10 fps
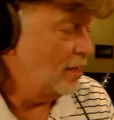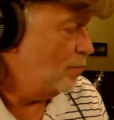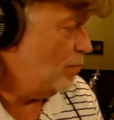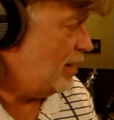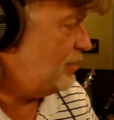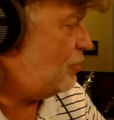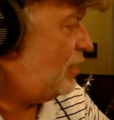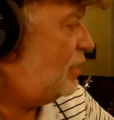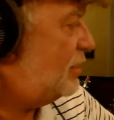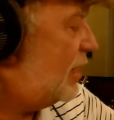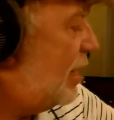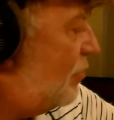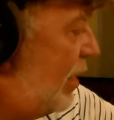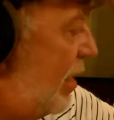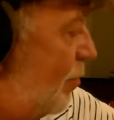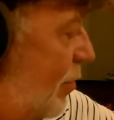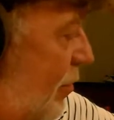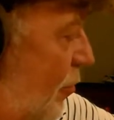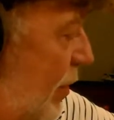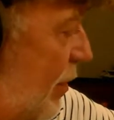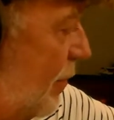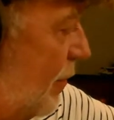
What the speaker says: I do need to dial the amp a little better.